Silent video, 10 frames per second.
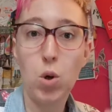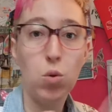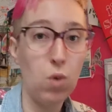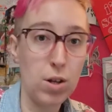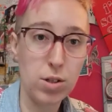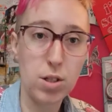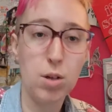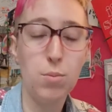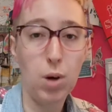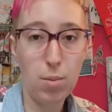who runs
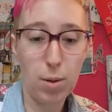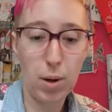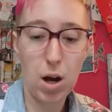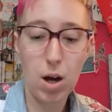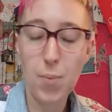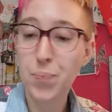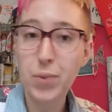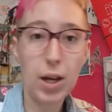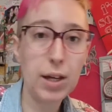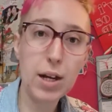them, blah blah blah,
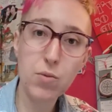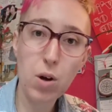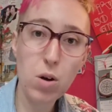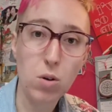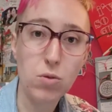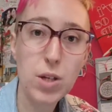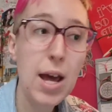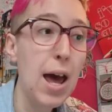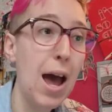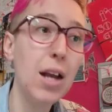and get involved.
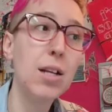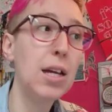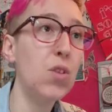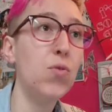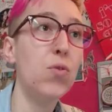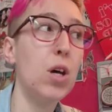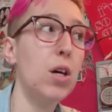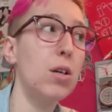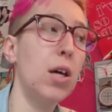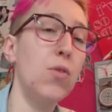And if
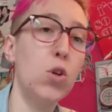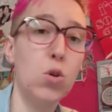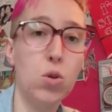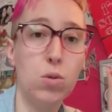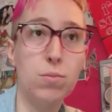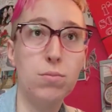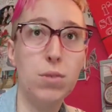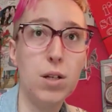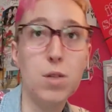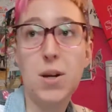you're,
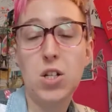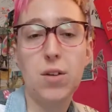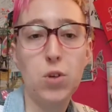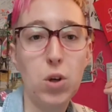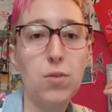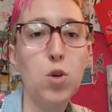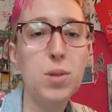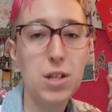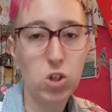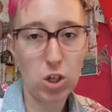especially if you're
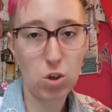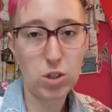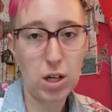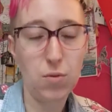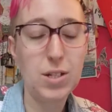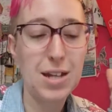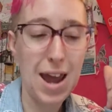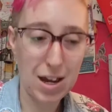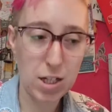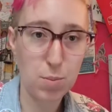positioning yourself as an
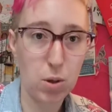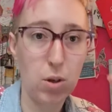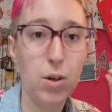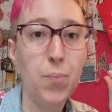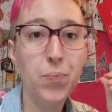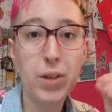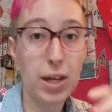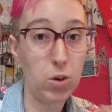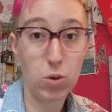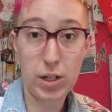expert
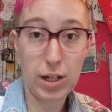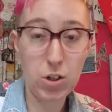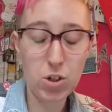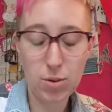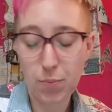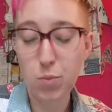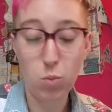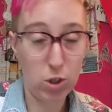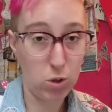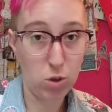in your niche,
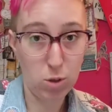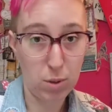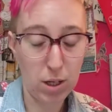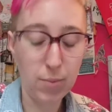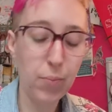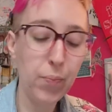which you should be,